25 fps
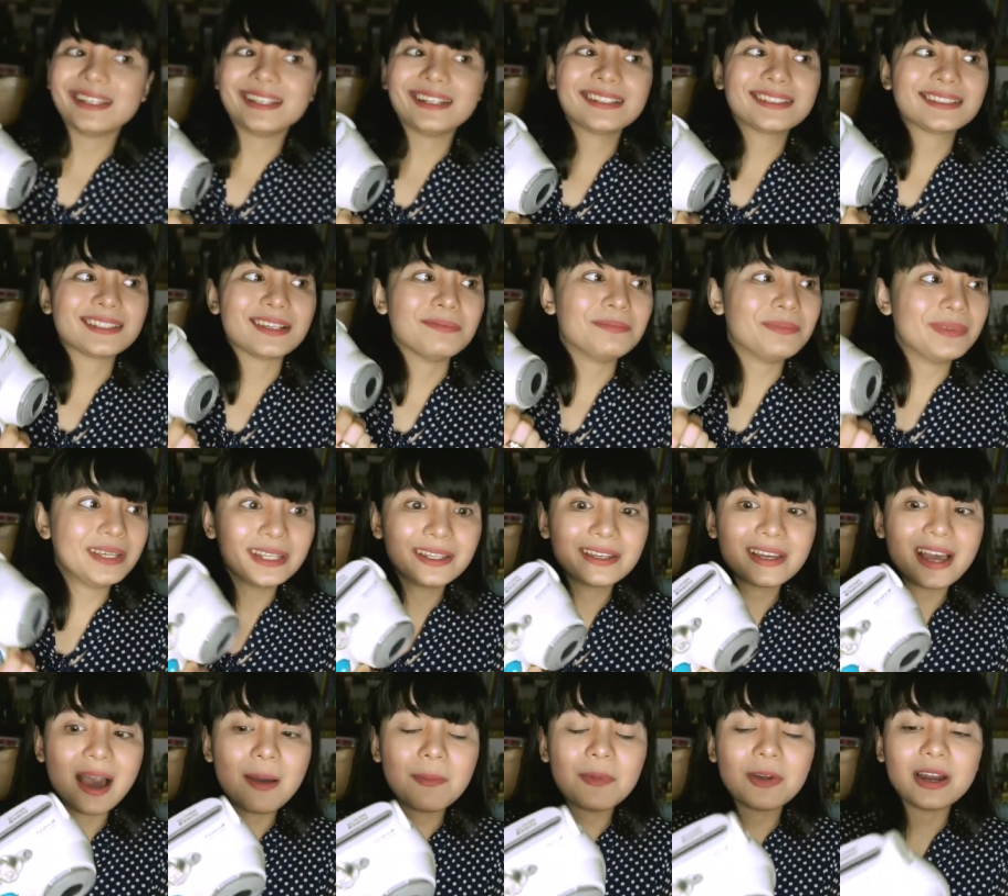it is a big
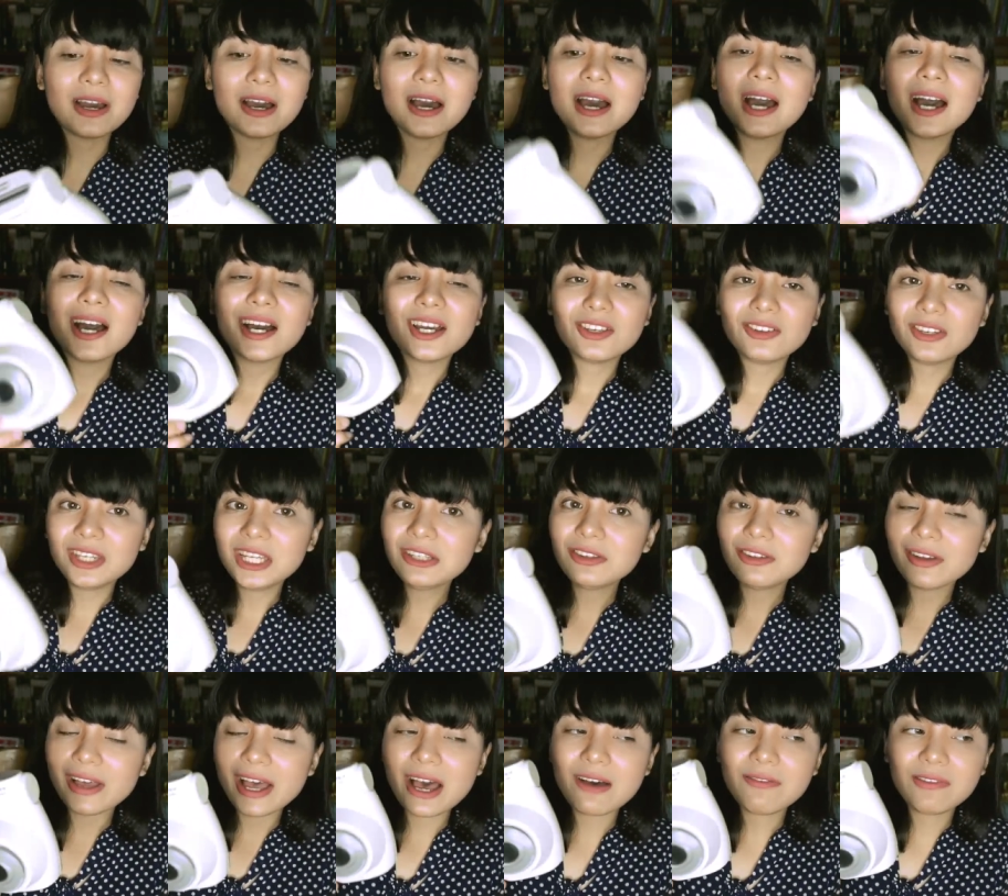camera, you need
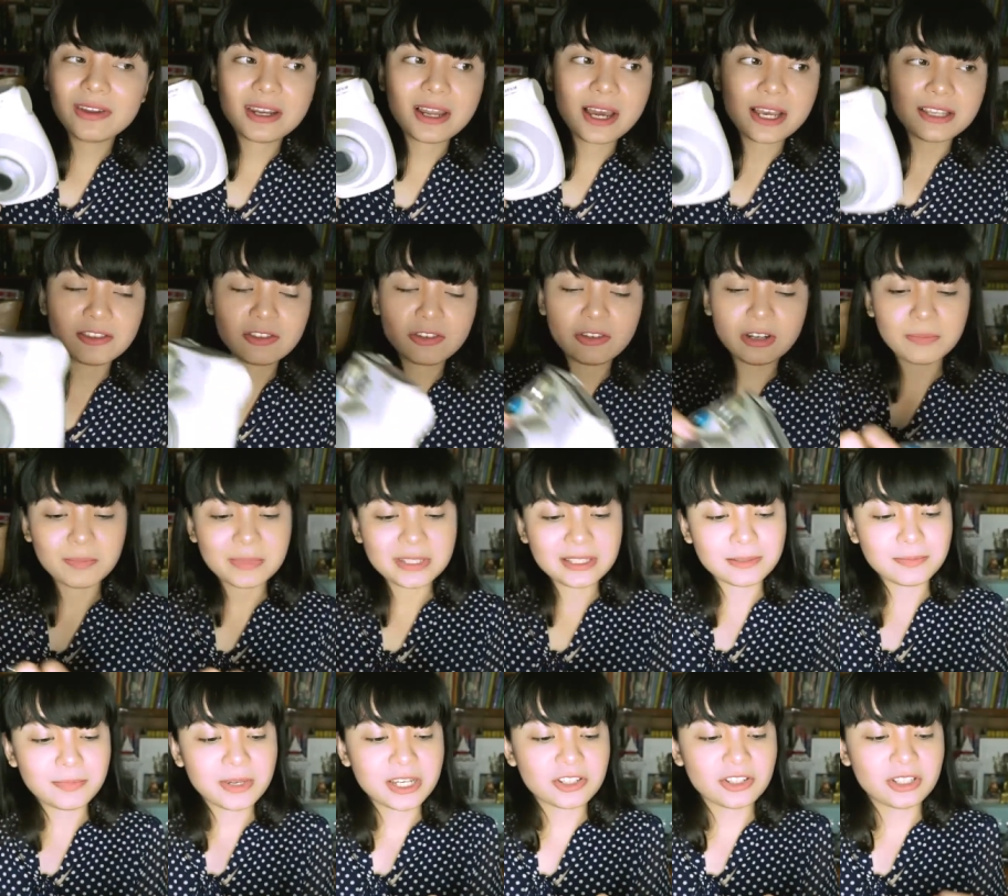to have a nice grip,
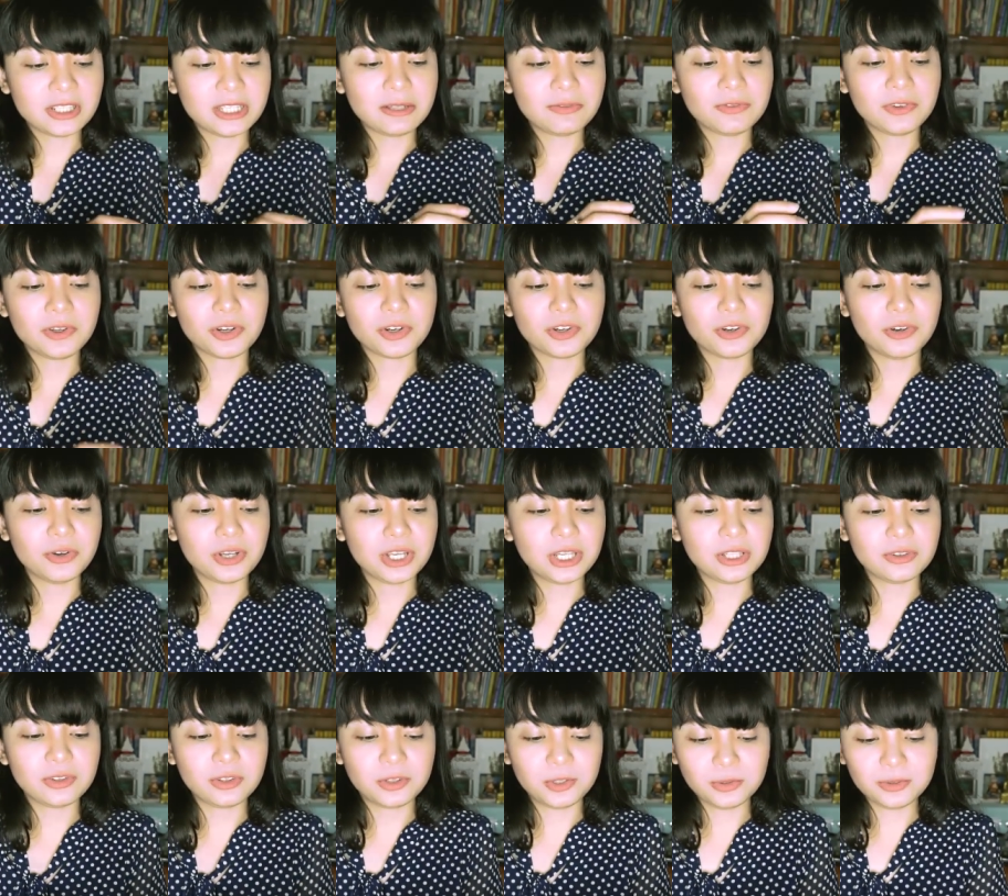especially if you're
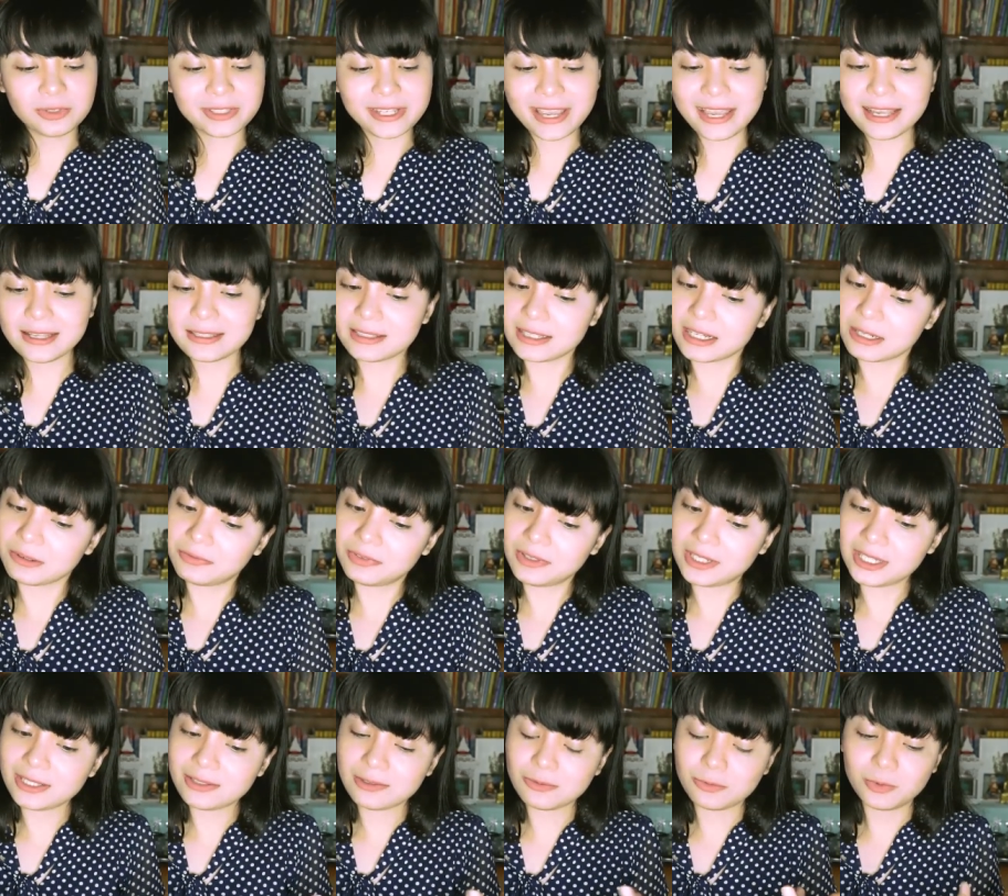going to take
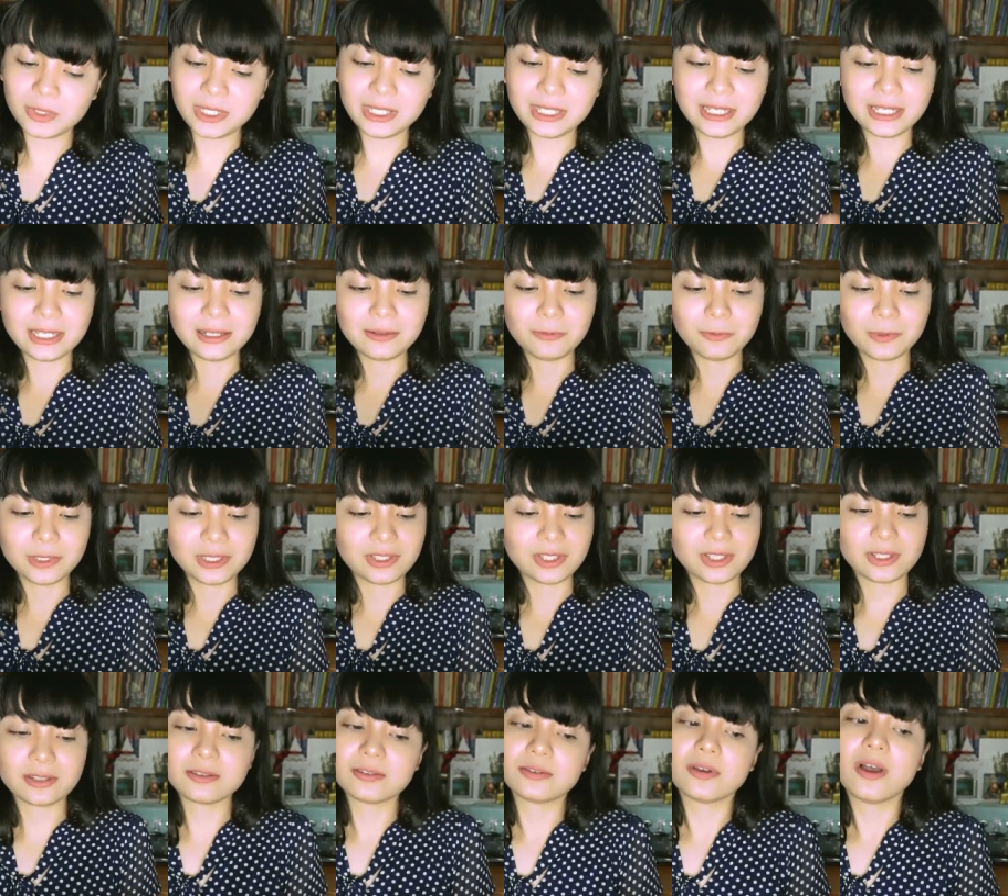selfies with it with
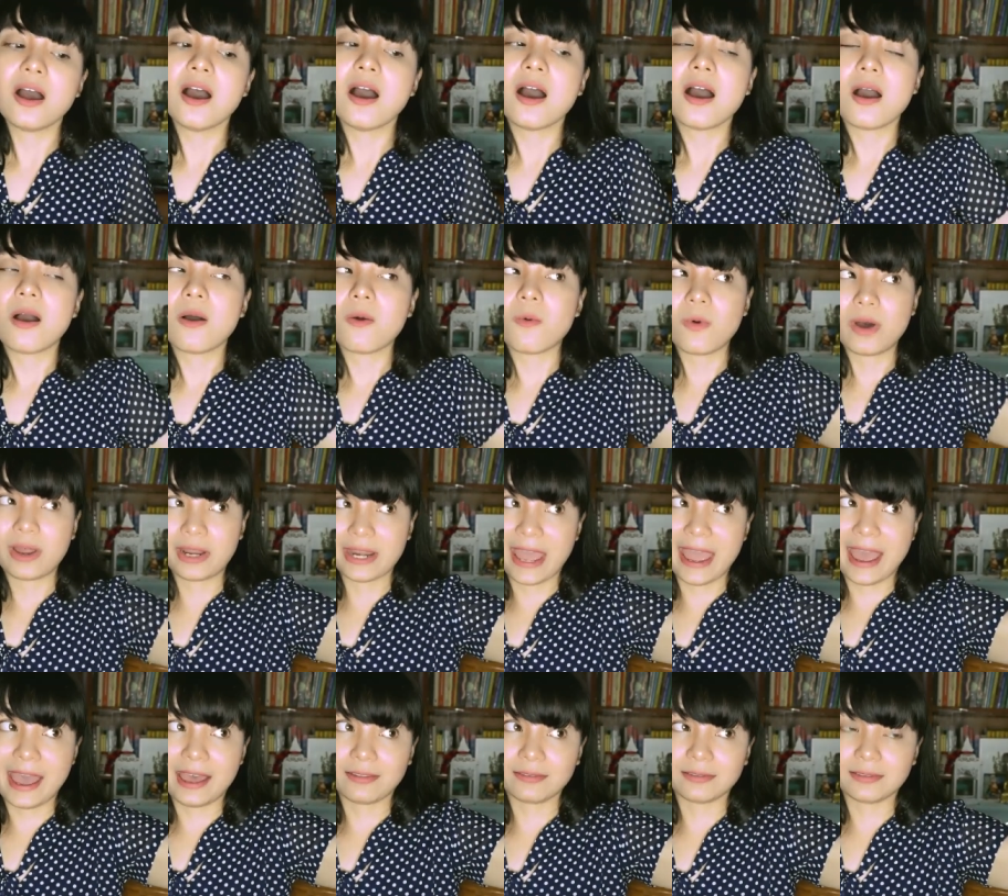just one
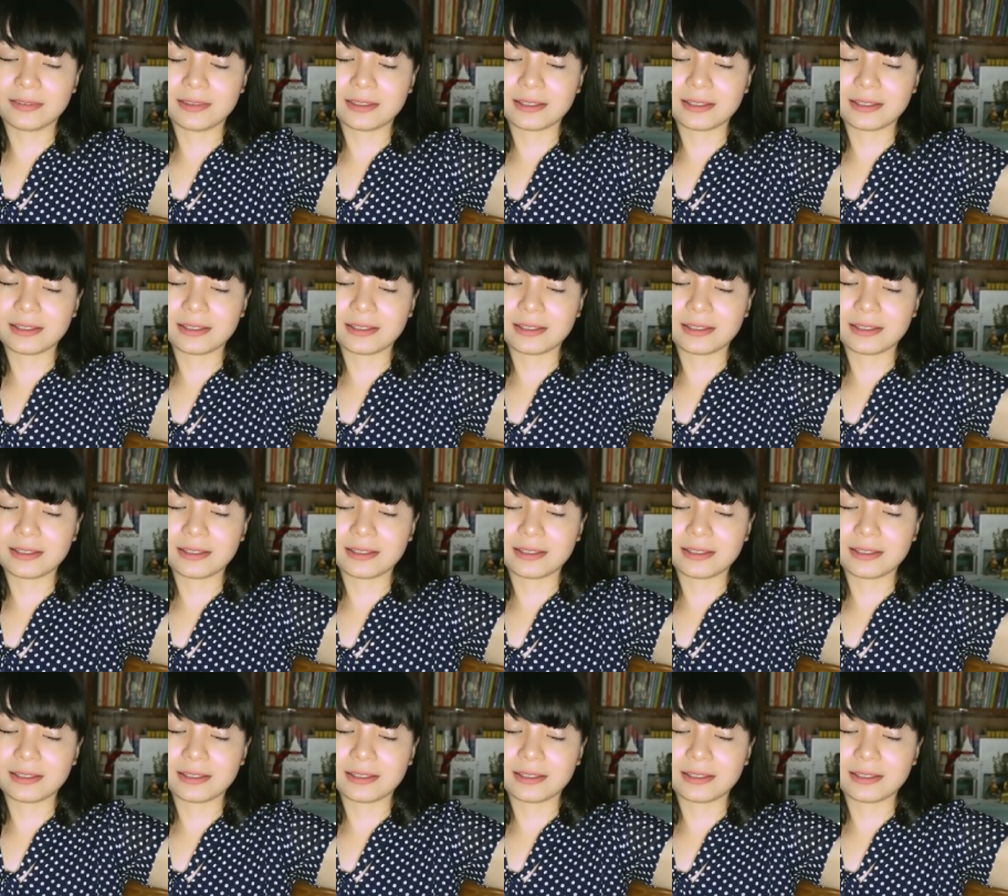hand.